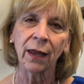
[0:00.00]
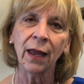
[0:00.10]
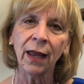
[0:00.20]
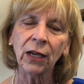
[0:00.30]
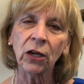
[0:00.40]

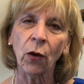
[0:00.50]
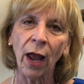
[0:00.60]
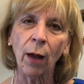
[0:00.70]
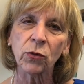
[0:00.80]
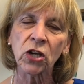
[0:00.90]
you know,
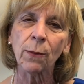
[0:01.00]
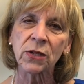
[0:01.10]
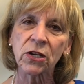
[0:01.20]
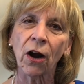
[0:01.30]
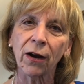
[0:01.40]
help
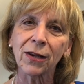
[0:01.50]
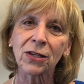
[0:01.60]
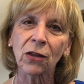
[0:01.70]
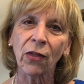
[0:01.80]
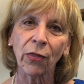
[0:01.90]
jumpstart it
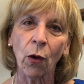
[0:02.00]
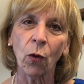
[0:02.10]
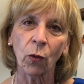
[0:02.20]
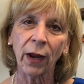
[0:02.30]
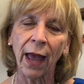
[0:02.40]
so that the
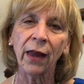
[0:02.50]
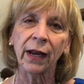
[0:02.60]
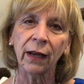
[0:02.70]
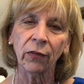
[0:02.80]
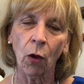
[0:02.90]
whole
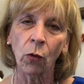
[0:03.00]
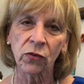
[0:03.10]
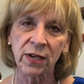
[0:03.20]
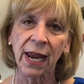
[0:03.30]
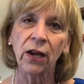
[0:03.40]
county, the whole
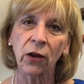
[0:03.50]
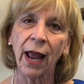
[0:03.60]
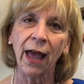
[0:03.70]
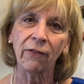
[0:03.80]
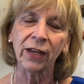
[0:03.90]
state could
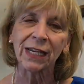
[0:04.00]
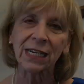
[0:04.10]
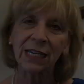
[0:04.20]
have it.